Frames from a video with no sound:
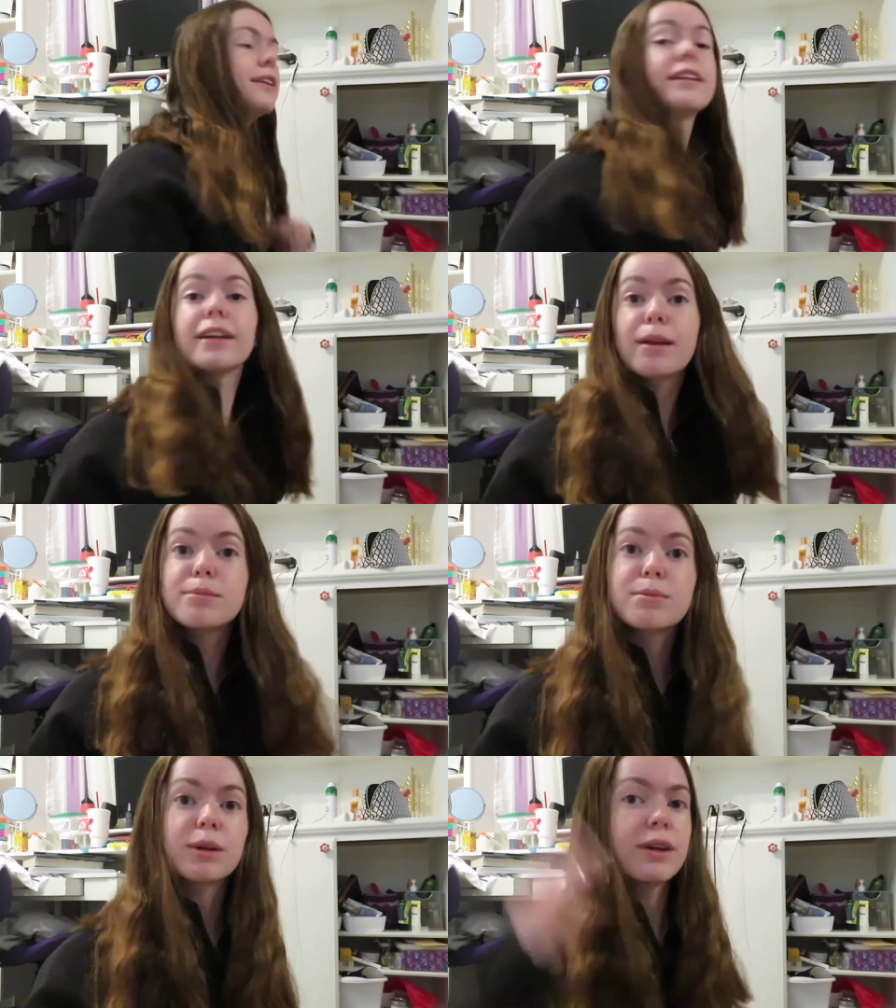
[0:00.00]
the
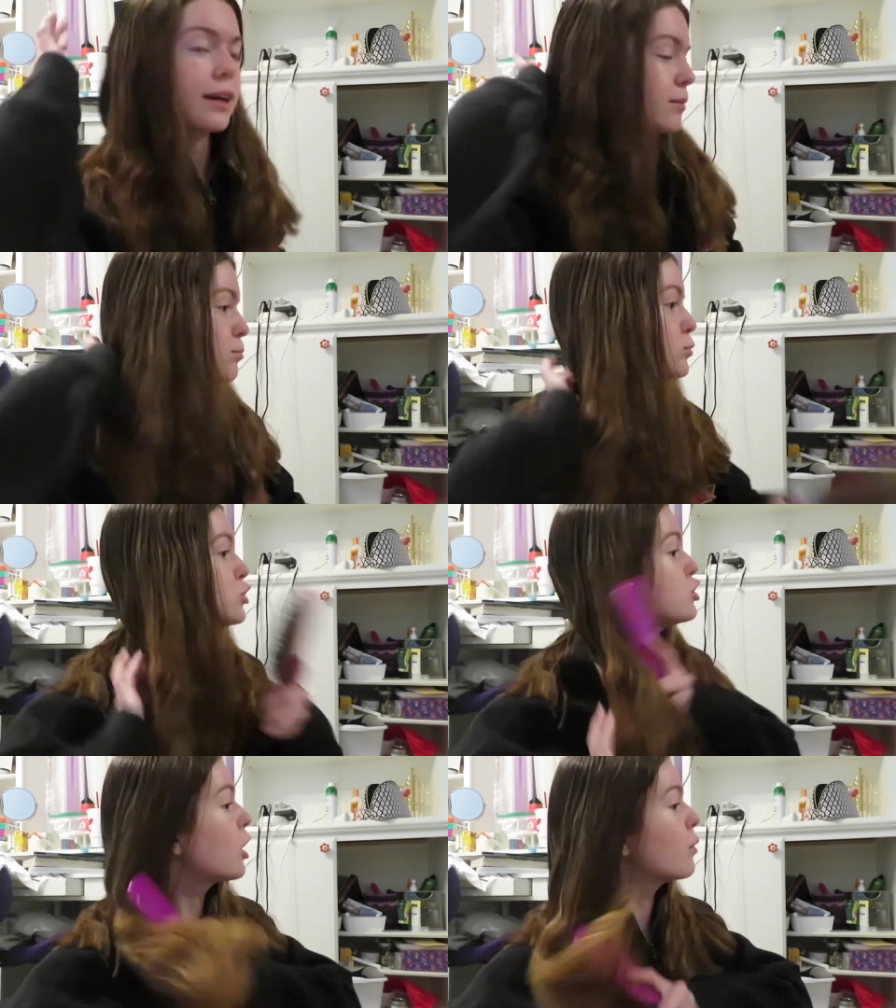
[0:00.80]
game tomorrow night.
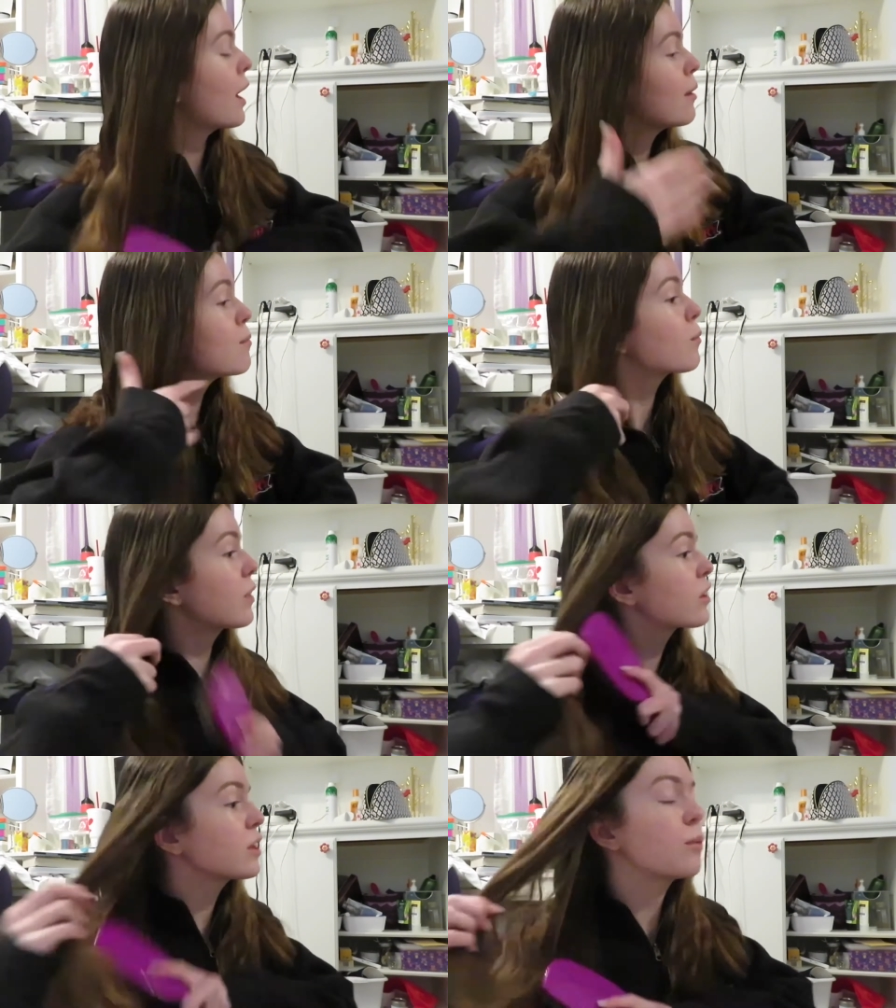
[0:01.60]
So I'm
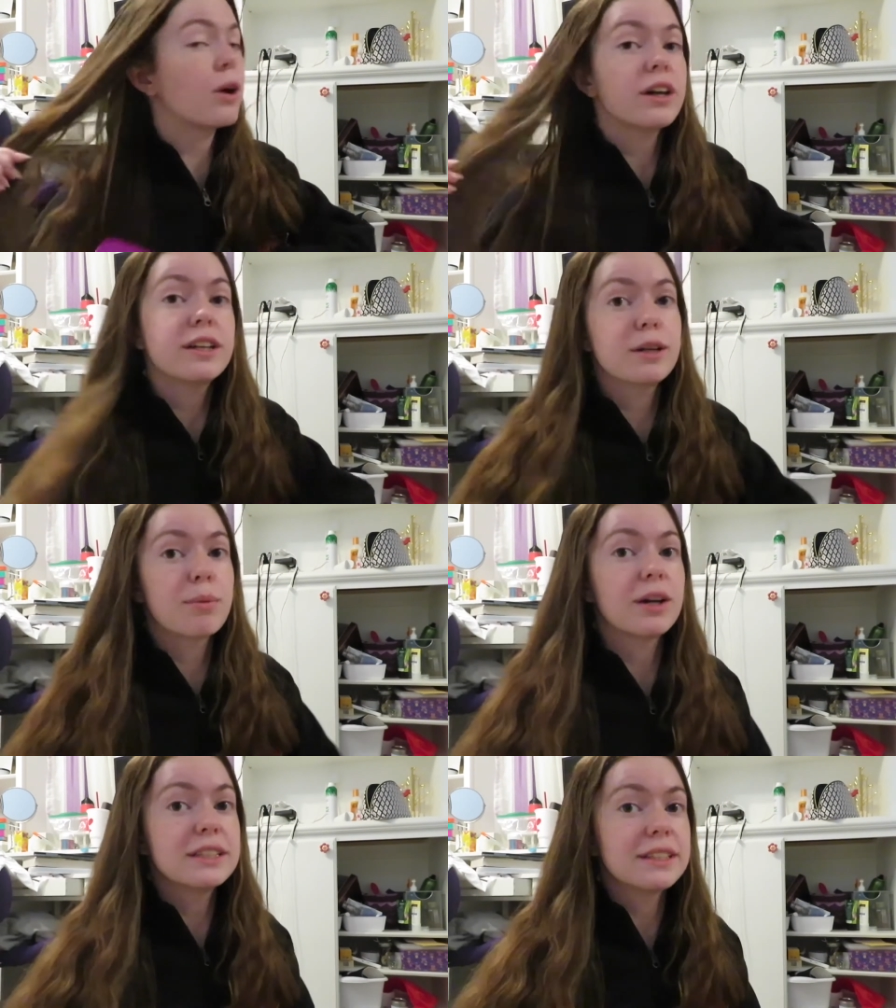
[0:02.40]
literally walking into
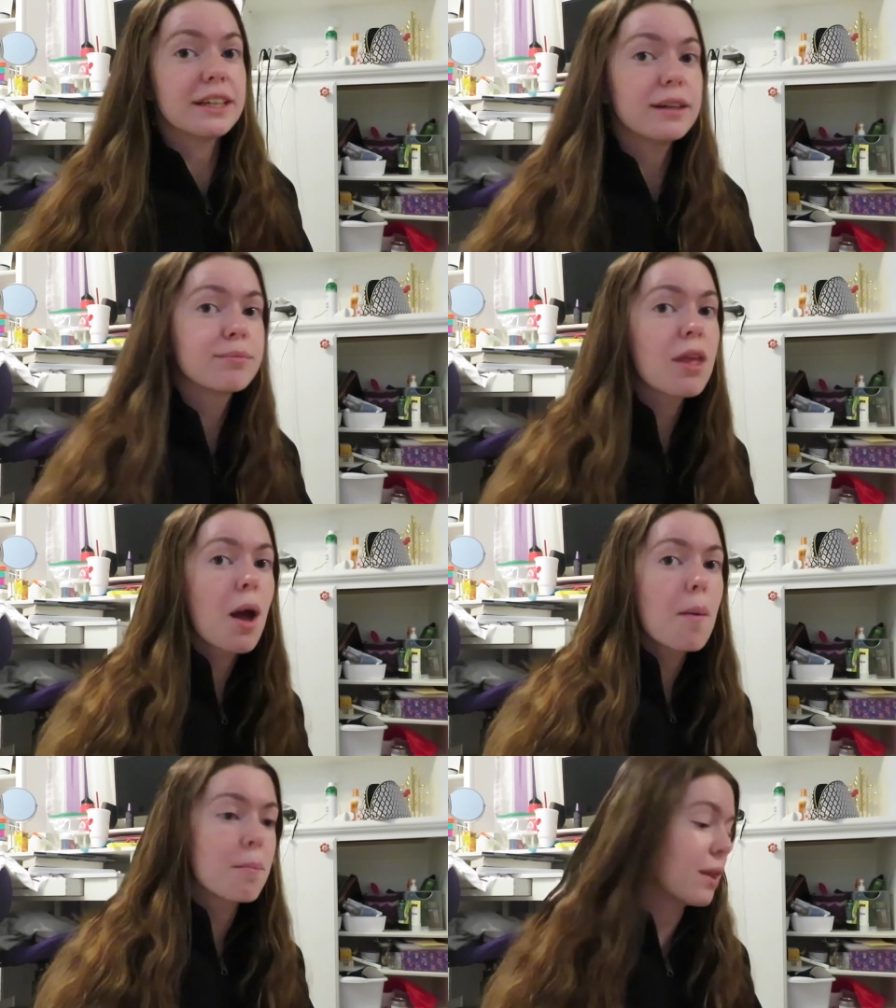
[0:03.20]
Party City
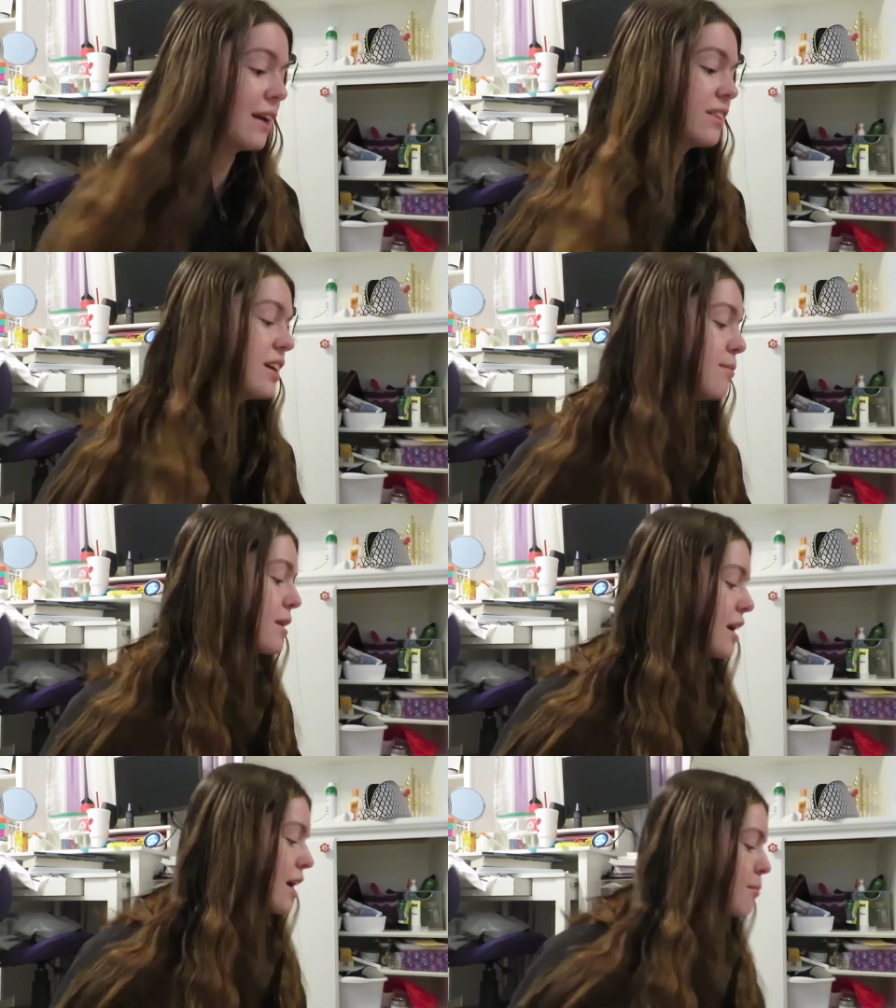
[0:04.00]
blindly,
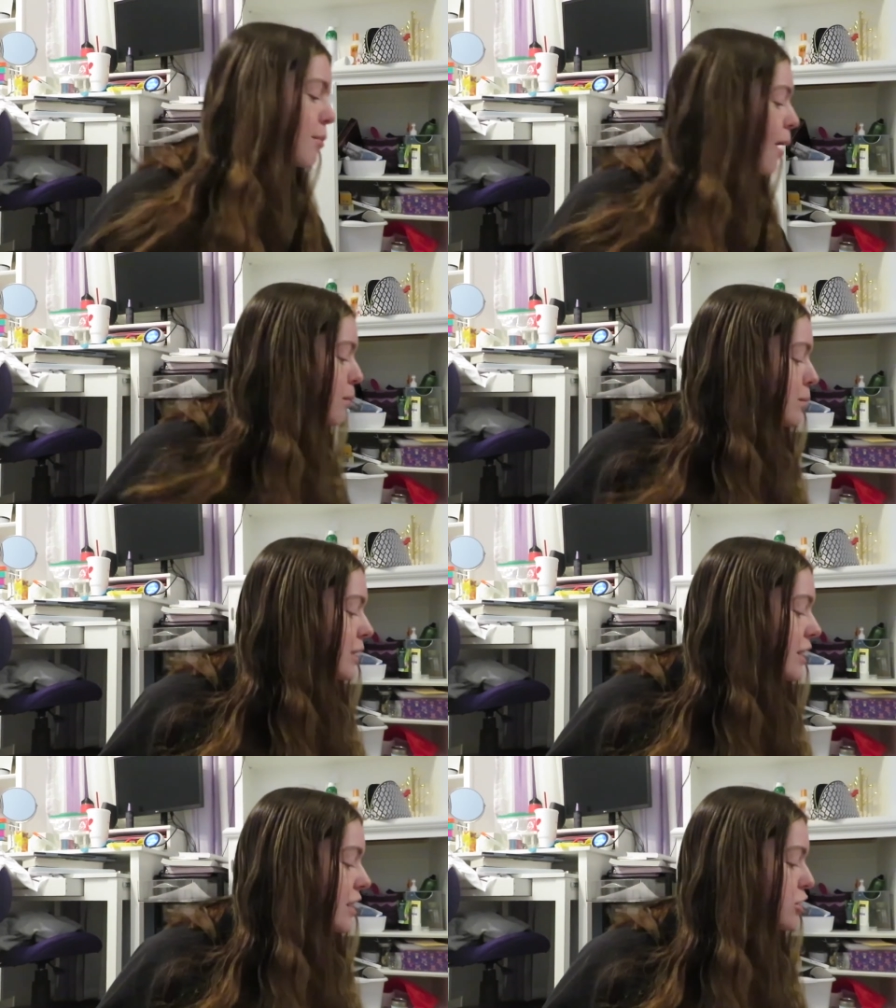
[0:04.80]

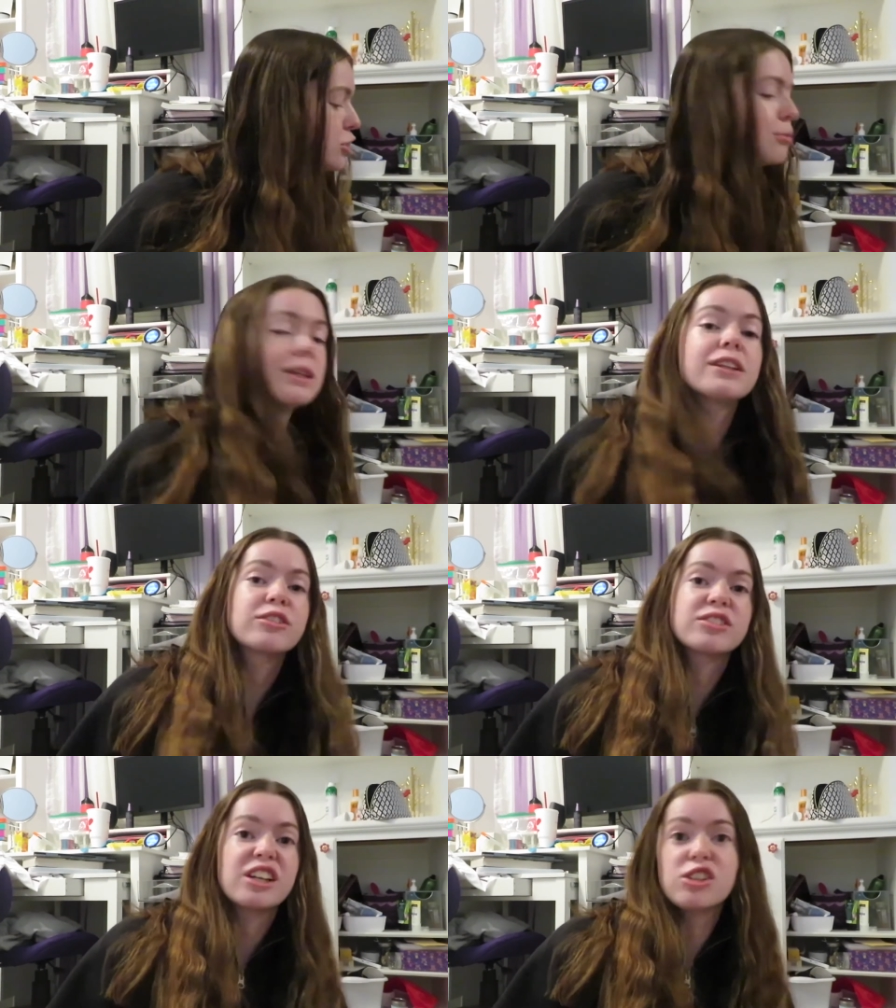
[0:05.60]
probably like assuming
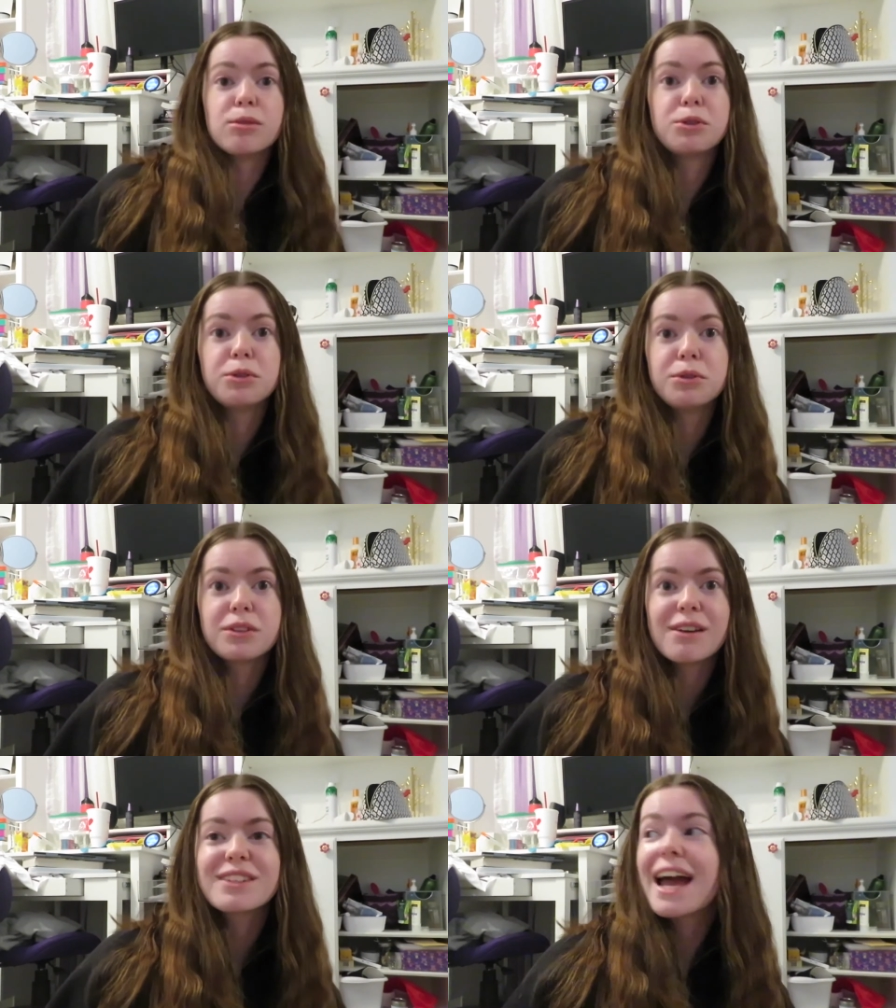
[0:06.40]
there's like no tutus left.